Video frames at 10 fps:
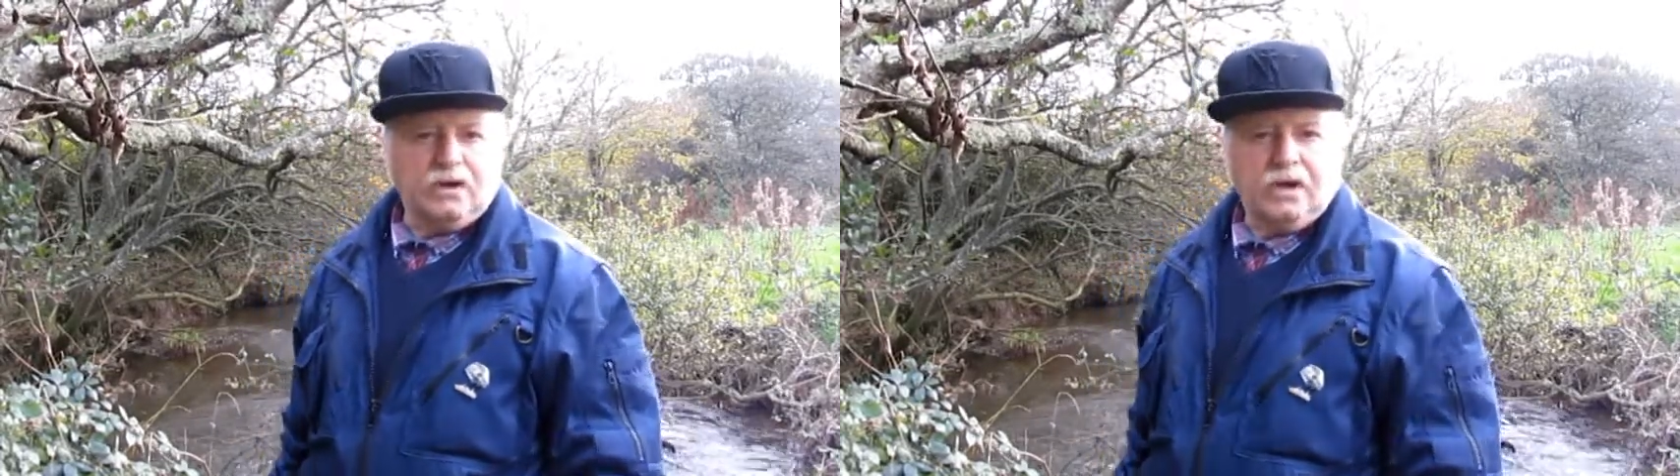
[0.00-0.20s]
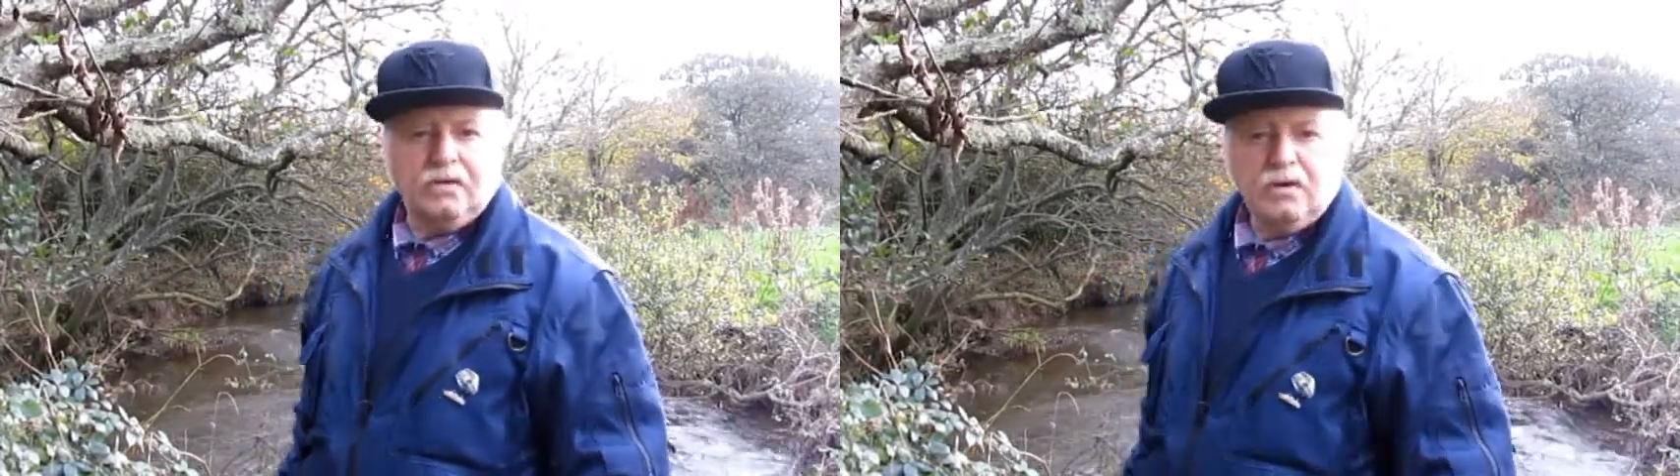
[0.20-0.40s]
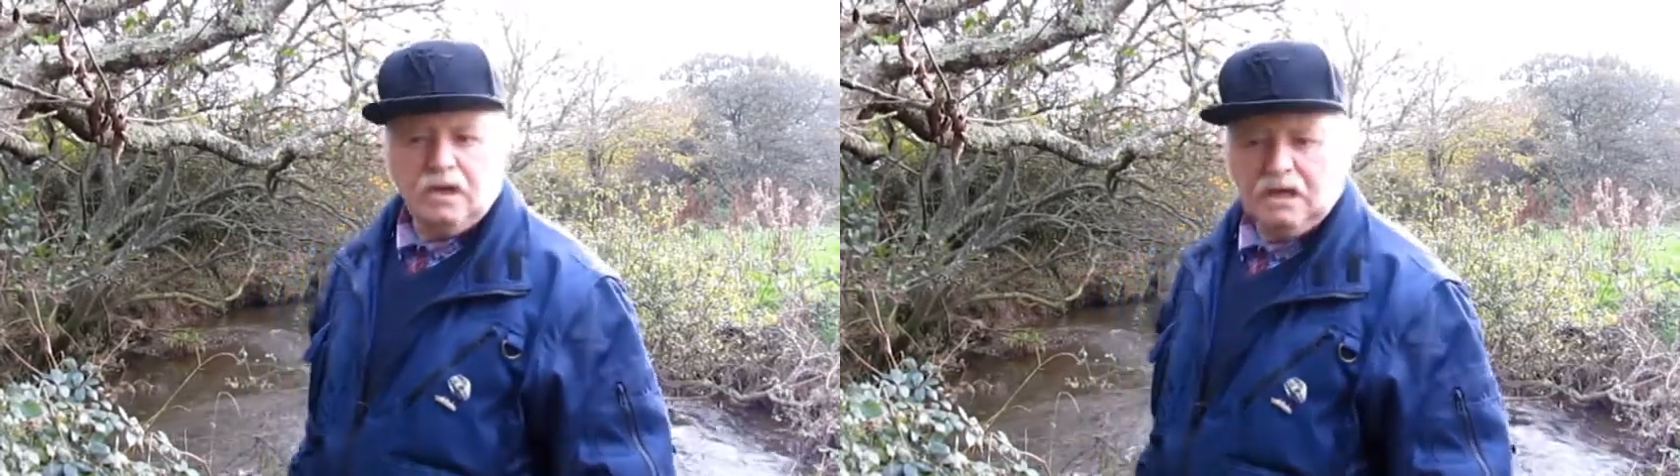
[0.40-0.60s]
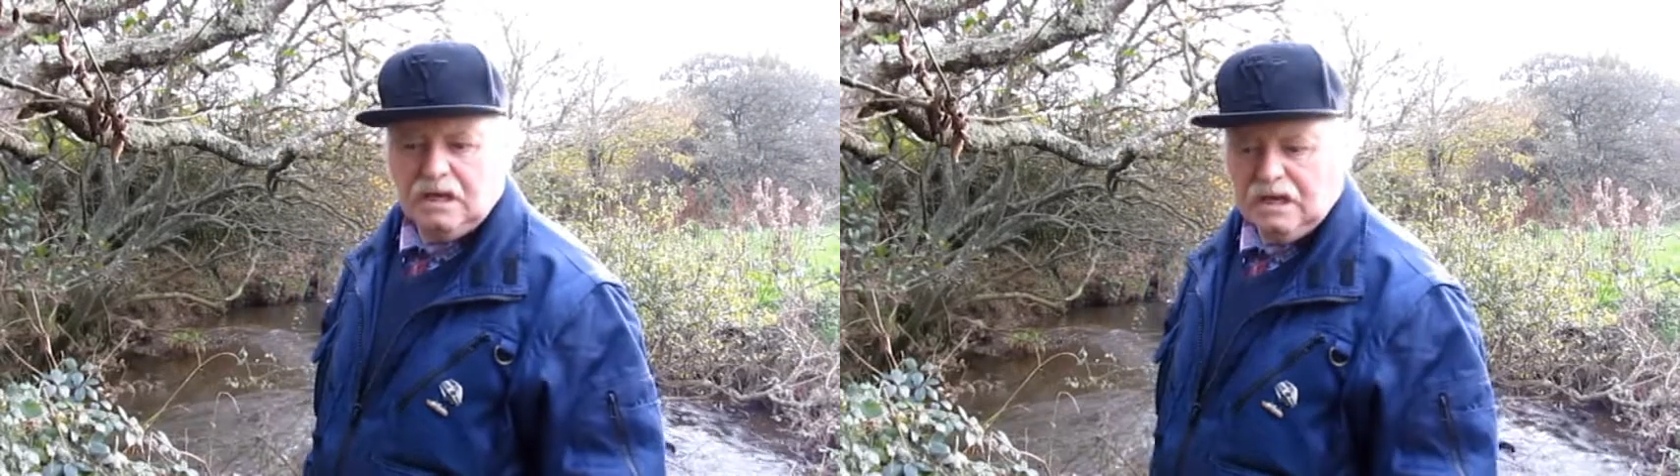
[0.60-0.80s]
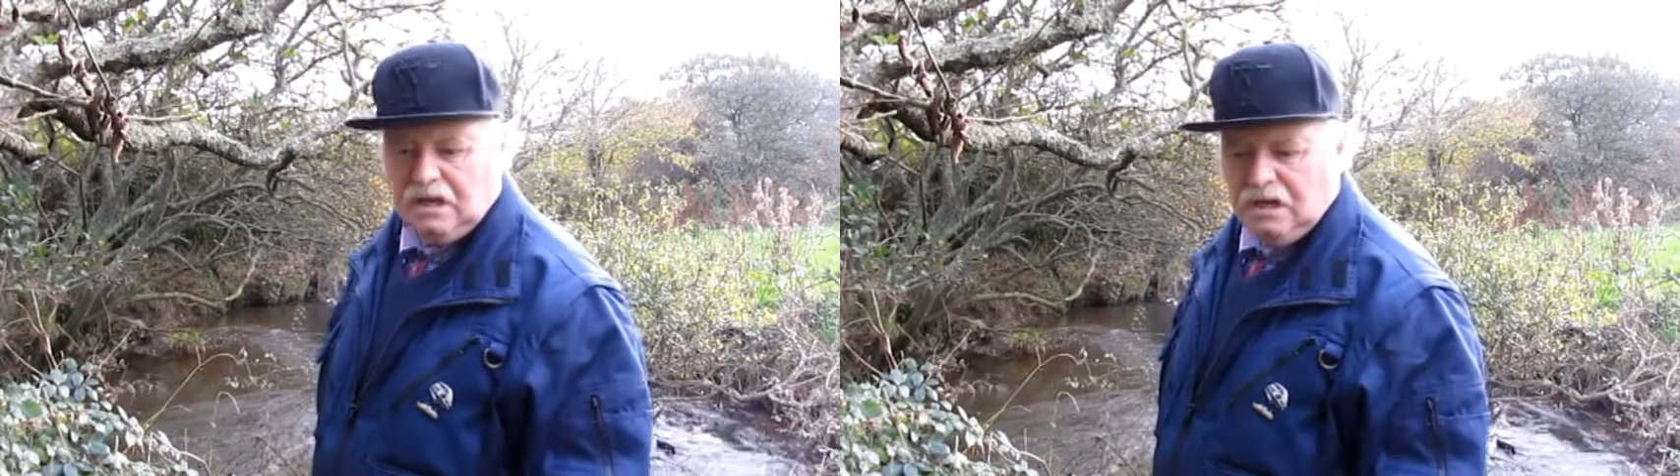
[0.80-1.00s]
now
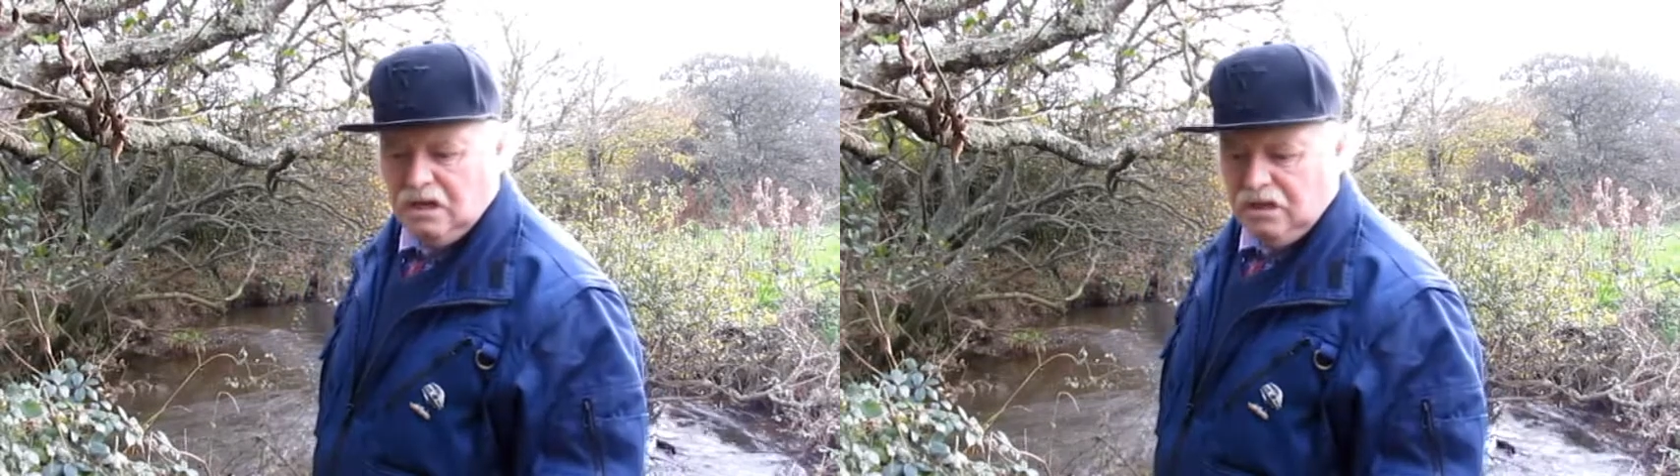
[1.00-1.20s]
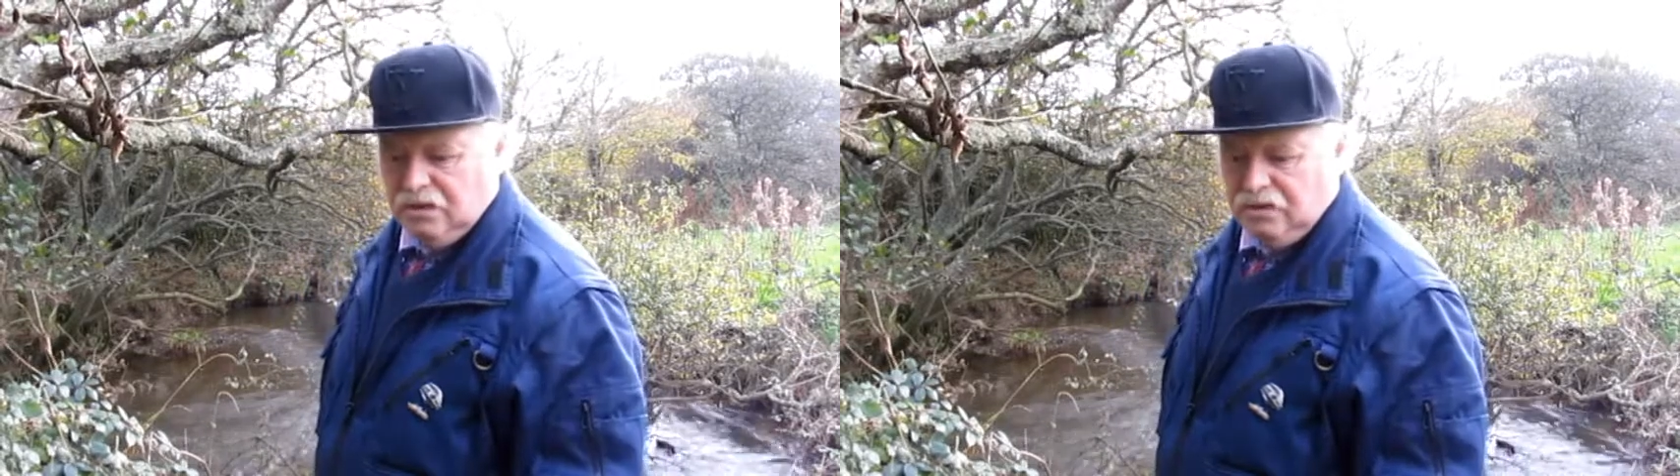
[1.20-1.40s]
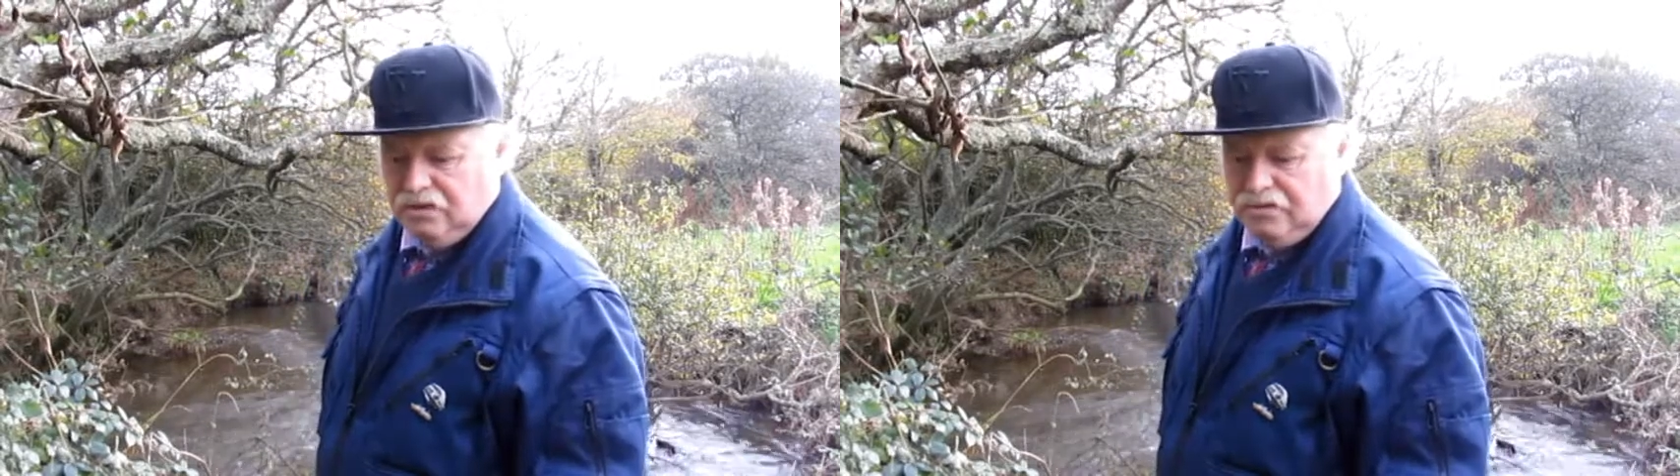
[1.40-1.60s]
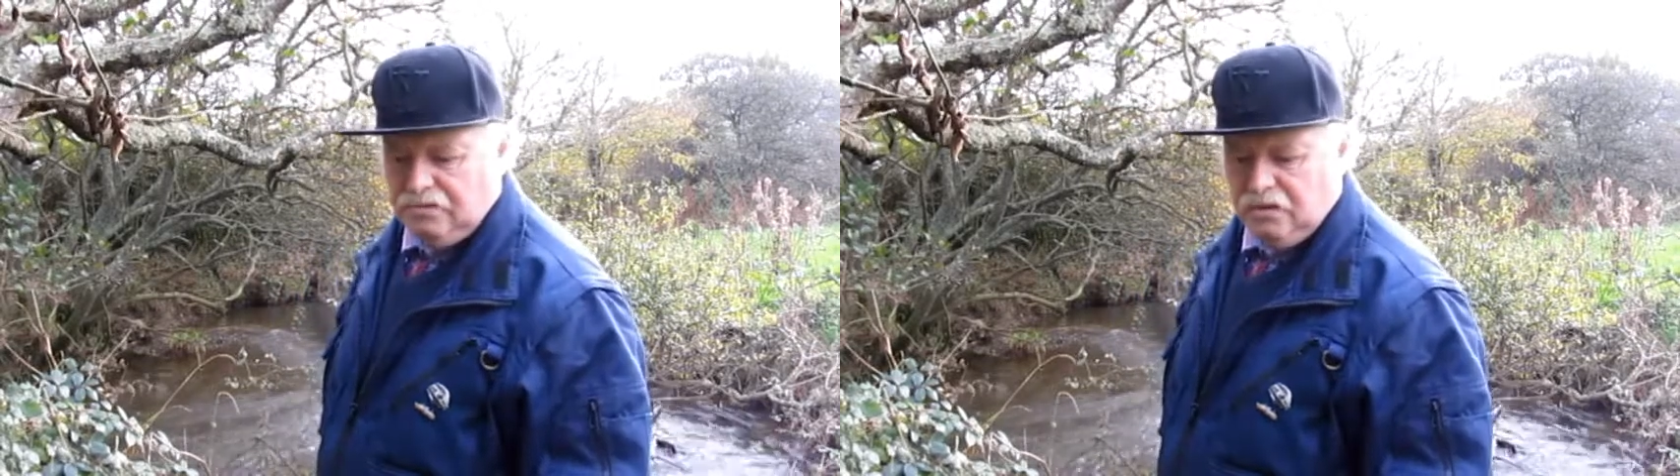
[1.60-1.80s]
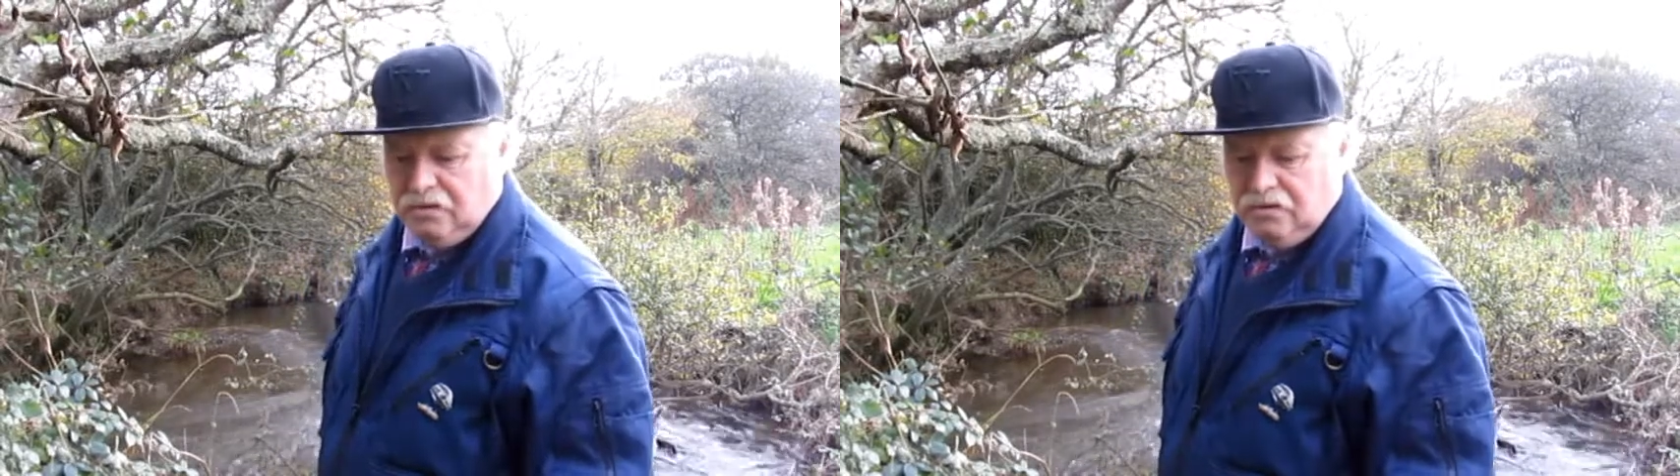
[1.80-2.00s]
to
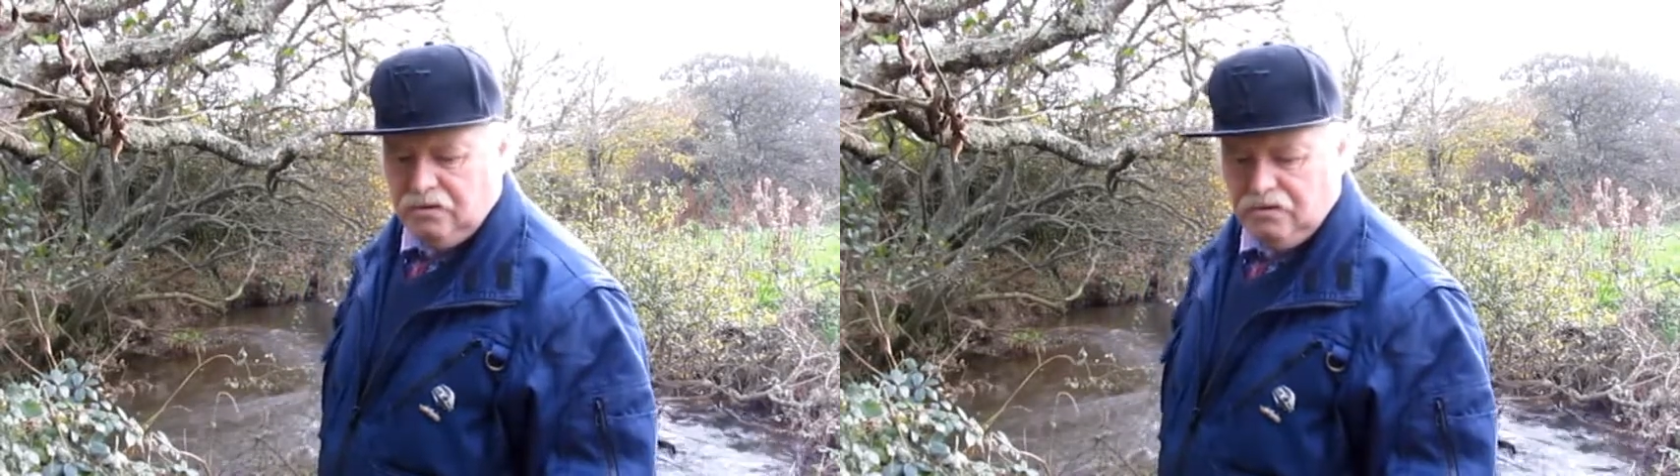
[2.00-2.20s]
where